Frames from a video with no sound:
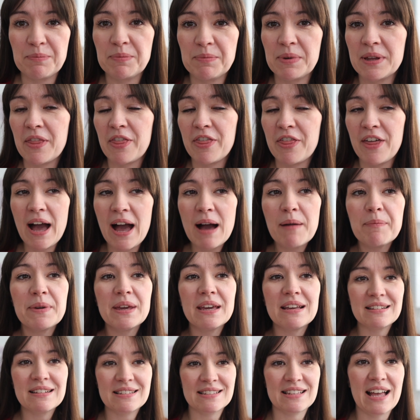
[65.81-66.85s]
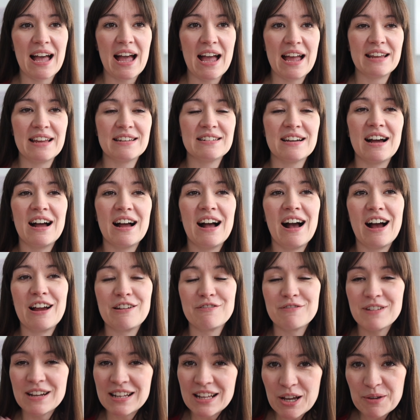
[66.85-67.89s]
But that being said, I
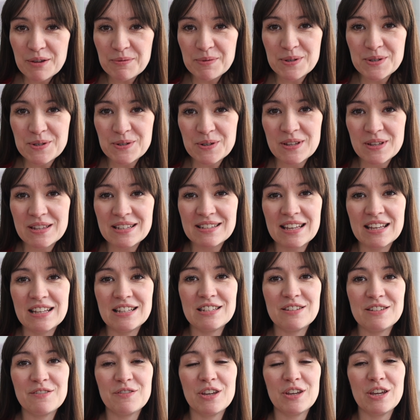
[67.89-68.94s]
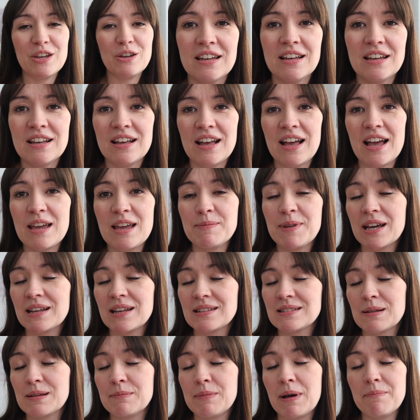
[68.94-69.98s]
really hope you enjoy this interview. Amy had
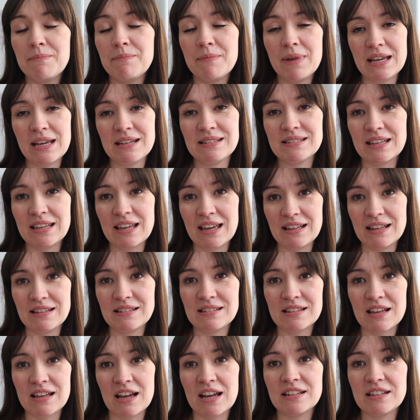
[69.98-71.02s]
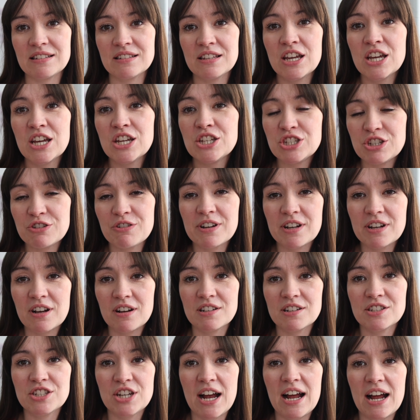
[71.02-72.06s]
some amazing insights during our
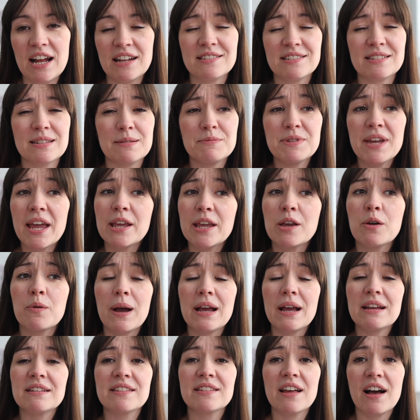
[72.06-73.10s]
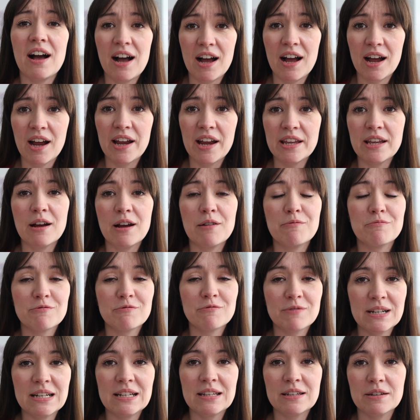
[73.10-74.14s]
chat some takeaways that I am
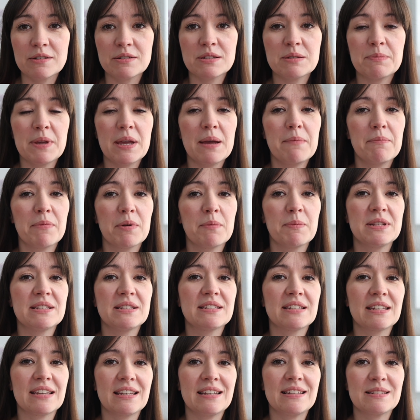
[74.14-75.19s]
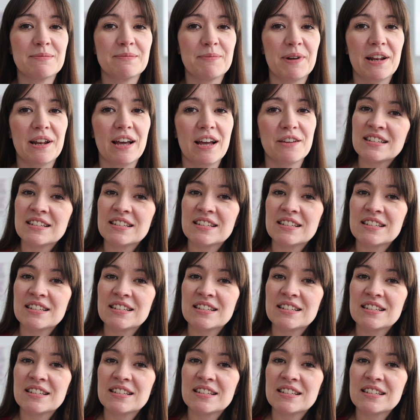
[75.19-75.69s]
really going to be implementing into my life.